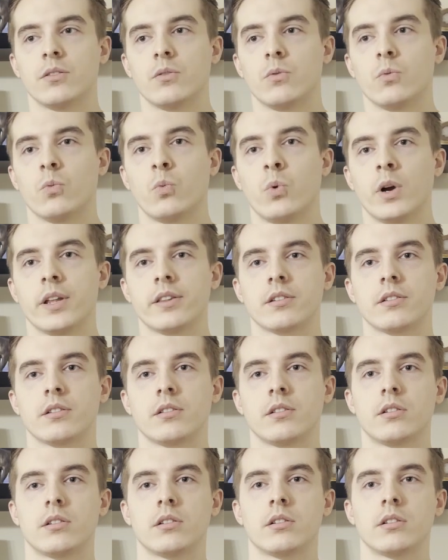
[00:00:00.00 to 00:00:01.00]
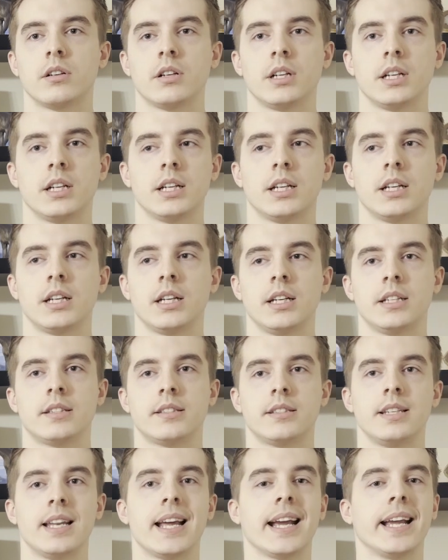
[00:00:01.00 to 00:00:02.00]
whether it's
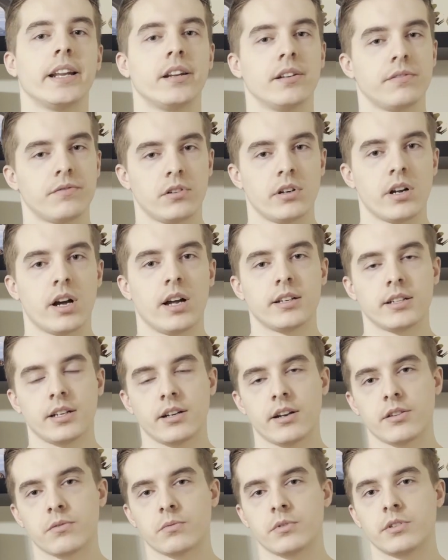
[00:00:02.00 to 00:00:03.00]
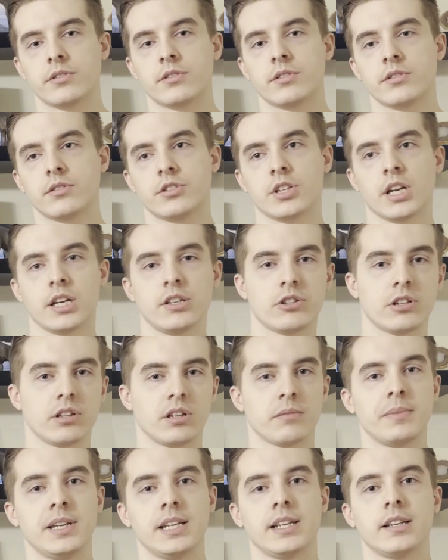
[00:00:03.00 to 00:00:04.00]
negative or not. In other words, changing the
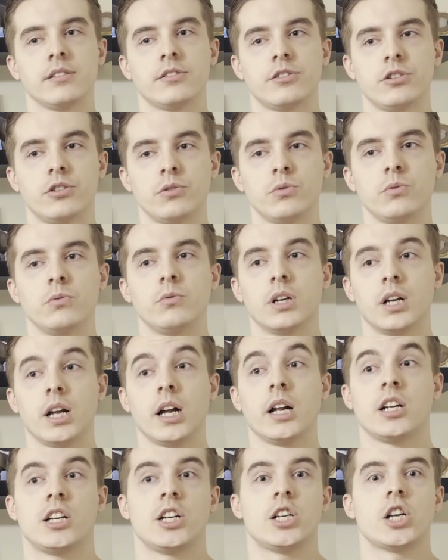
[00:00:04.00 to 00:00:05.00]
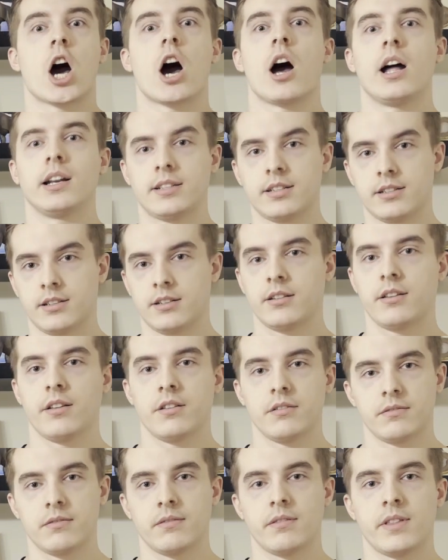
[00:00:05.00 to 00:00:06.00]
meaning to not
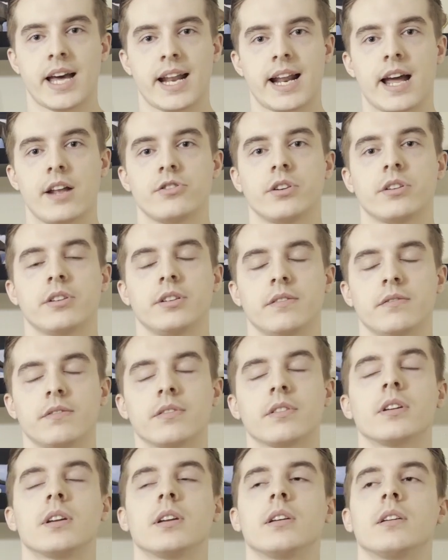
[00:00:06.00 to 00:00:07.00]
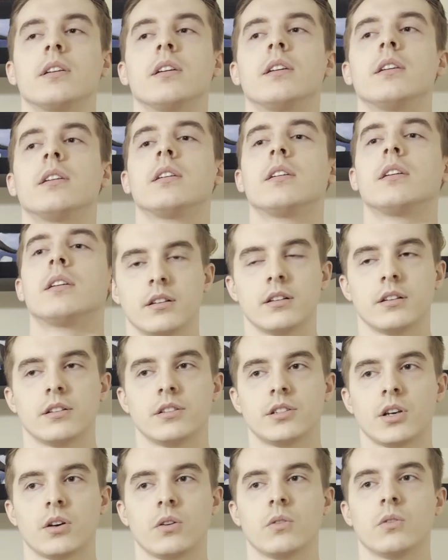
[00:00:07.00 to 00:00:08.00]
that adjective.
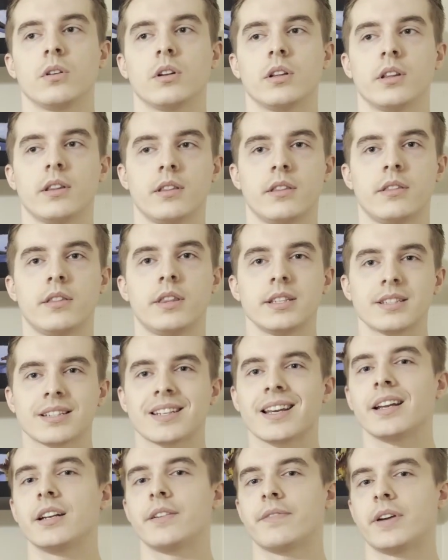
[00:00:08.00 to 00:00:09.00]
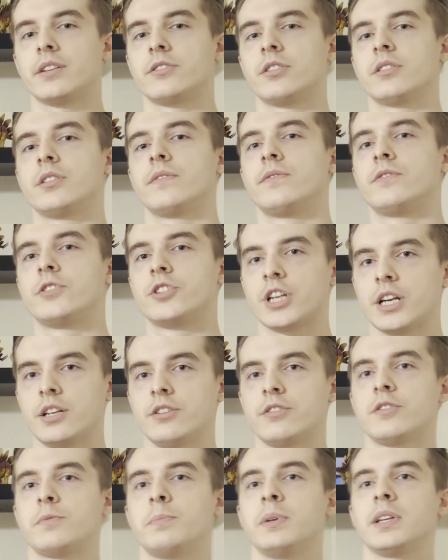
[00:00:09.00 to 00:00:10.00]
So this kind of adjective
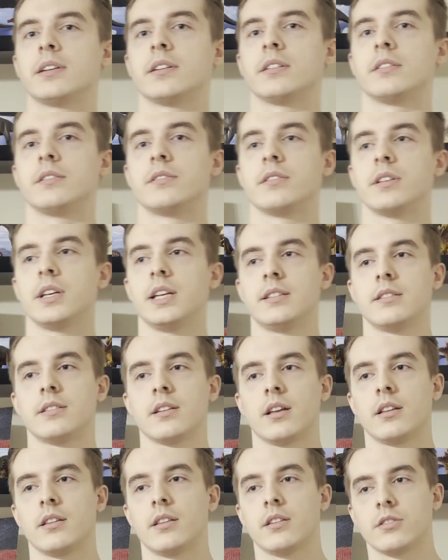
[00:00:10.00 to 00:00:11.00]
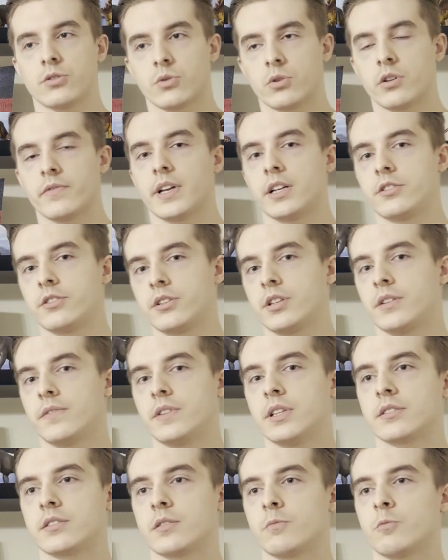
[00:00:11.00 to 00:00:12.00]
changes because it's the sort of adjective
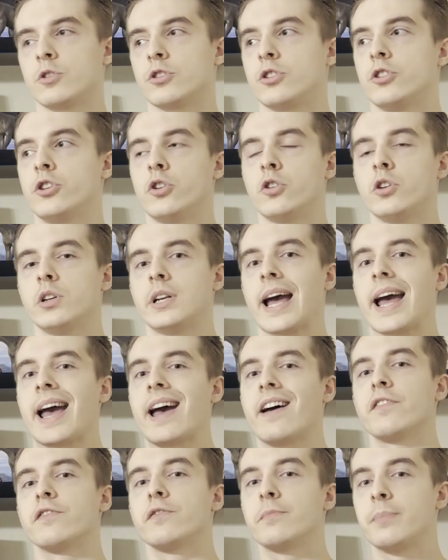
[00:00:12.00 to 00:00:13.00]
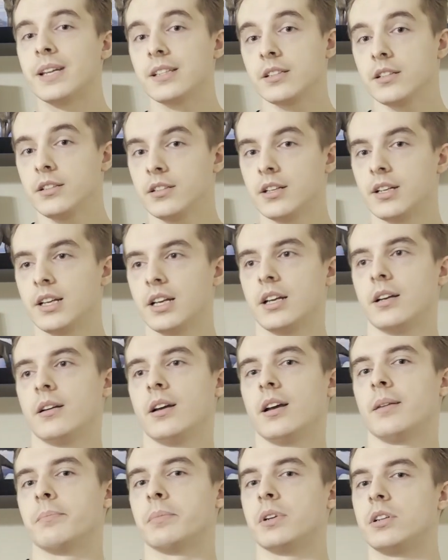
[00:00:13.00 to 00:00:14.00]
that someone could have been,
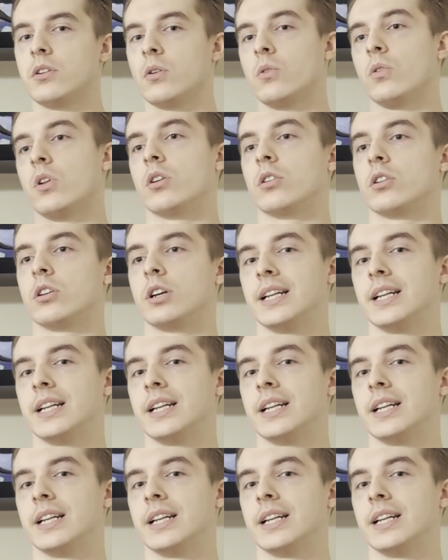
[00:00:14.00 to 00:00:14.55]
but no longer